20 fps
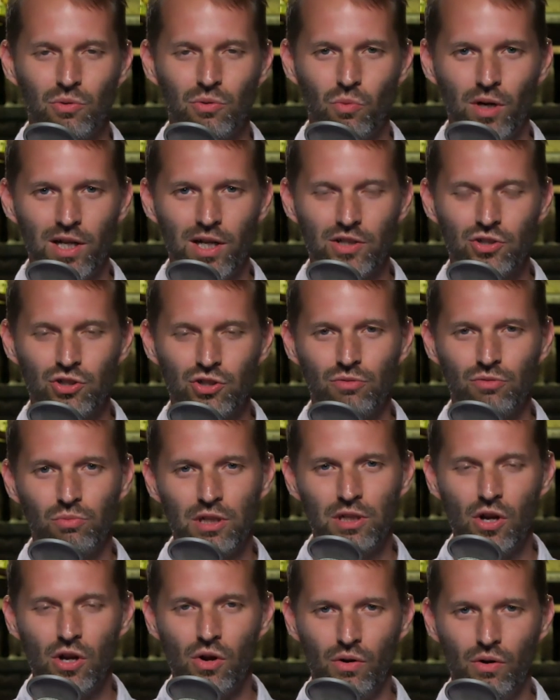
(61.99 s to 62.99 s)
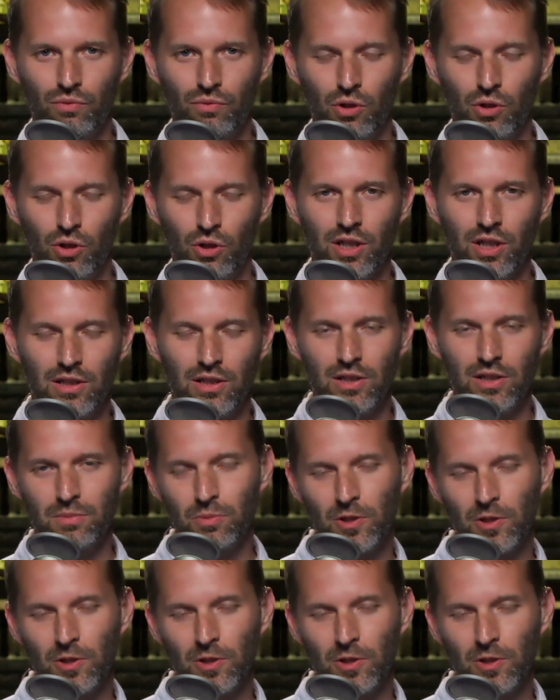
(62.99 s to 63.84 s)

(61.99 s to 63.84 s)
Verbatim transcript: What else should we know if we're looking at this book?